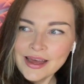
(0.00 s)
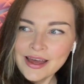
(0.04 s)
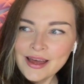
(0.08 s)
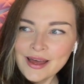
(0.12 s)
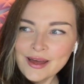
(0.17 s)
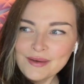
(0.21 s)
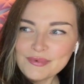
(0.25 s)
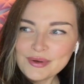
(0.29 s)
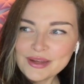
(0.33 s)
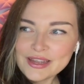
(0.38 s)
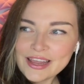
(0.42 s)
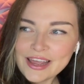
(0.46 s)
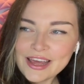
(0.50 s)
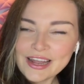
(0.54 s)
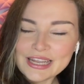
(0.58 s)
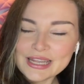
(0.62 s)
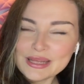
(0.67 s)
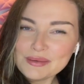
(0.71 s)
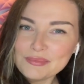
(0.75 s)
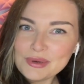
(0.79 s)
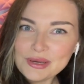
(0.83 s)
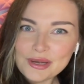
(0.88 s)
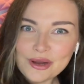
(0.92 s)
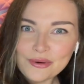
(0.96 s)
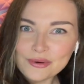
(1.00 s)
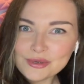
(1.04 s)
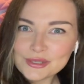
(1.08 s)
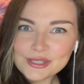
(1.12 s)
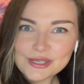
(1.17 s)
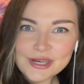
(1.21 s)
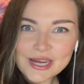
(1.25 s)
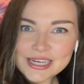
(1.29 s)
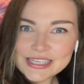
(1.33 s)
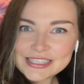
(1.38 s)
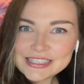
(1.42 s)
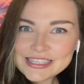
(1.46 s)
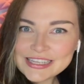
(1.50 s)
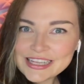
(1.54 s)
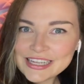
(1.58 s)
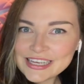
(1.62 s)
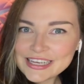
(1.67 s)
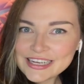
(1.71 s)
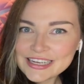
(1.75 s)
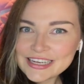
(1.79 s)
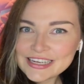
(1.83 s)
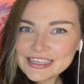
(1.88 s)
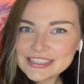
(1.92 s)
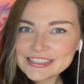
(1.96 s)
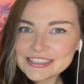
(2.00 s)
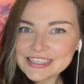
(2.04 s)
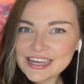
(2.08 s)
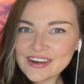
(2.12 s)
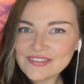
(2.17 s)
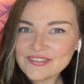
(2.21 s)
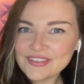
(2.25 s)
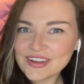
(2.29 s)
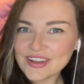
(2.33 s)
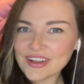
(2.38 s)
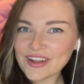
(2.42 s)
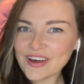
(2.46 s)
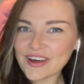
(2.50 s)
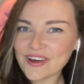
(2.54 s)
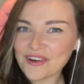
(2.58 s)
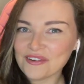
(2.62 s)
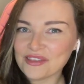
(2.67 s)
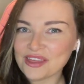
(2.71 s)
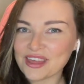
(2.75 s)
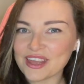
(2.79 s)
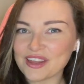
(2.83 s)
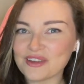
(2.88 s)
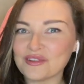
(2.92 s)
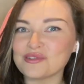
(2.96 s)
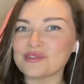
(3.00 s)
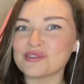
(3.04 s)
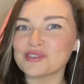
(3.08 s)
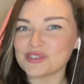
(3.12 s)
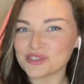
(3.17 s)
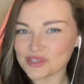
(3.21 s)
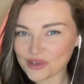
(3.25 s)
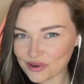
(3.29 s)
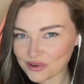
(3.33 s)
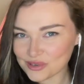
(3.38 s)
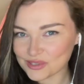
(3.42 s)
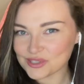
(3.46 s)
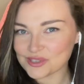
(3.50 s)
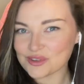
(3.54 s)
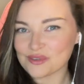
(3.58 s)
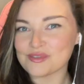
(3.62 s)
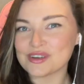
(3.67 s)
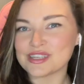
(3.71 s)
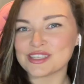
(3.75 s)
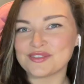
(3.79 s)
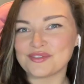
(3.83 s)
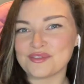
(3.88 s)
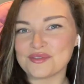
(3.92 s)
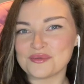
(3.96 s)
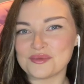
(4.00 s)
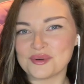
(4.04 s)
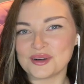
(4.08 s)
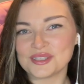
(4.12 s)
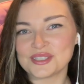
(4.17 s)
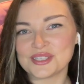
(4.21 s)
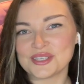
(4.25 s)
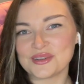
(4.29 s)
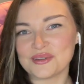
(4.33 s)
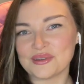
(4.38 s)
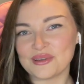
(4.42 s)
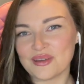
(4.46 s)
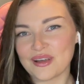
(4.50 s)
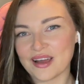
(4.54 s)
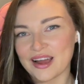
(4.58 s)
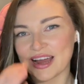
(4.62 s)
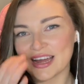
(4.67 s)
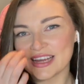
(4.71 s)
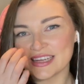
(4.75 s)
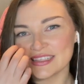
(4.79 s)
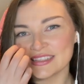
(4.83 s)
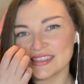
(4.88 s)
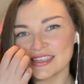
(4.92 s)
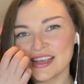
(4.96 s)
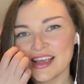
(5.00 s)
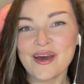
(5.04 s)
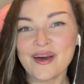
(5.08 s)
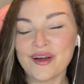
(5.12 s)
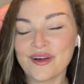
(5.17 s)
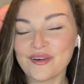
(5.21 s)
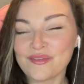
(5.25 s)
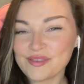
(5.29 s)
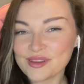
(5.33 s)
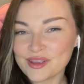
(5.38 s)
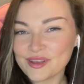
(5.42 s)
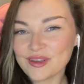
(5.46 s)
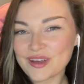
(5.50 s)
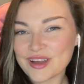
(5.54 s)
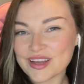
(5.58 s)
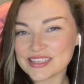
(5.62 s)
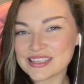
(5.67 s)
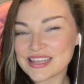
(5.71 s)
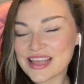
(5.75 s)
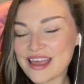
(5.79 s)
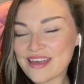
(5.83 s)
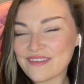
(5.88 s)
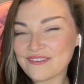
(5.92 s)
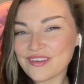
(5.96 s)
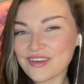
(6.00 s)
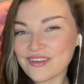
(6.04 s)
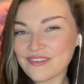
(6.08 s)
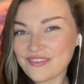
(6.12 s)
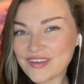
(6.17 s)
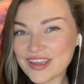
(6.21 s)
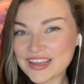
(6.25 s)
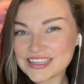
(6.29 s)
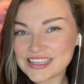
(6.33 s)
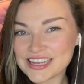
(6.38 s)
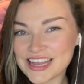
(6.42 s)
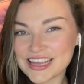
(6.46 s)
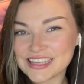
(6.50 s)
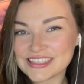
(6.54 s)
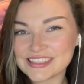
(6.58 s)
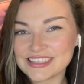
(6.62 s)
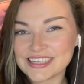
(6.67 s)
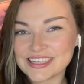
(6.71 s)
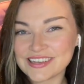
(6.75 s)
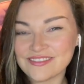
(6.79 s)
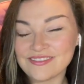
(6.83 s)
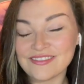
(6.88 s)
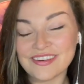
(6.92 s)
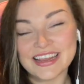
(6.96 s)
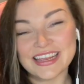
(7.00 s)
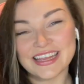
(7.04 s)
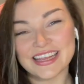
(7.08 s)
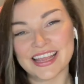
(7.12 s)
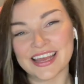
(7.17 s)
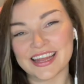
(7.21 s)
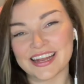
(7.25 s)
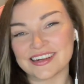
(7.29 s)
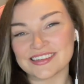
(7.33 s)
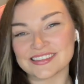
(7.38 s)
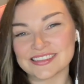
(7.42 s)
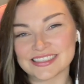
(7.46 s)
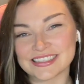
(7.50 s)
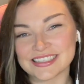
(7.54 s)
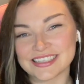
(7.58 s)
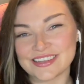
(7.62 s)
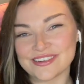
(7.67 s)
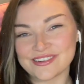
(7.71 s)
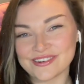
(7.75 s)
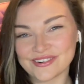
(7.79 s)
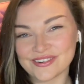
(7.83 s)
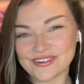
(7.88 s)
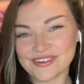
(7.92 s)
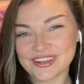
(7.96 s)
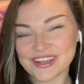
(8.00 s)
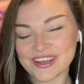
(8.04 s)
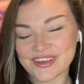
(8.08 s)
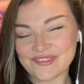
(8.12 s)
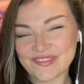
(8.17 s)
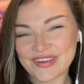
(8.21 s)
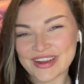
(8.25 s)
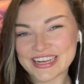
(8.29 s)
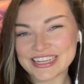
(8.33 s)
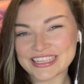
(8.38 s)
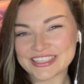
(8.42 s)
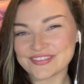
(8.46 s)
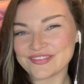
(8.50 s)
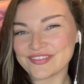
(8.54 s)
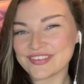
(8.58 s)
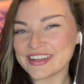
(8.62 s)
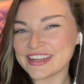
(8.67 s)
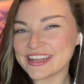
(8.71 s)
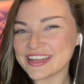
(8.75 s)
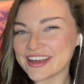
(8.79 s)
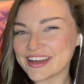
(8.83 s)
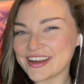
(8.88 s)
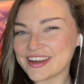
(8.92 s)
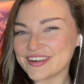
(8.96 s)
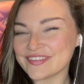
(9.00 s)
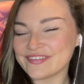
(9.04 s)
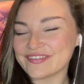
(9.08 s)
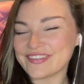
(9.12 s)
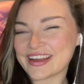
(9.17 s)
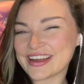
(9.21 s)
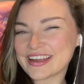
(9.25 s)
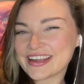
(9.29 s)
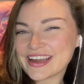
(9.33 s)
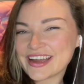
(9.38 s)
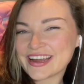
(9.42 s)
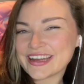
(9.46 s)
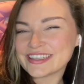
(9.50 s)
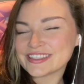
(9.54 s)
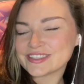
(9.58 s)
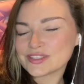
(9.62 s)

But yeah, let me know what you guys think down below. Thank you so much for watching, you guys. Hopefully you guys have a fantastic week, and I'll see you all in my next video. Bye guys.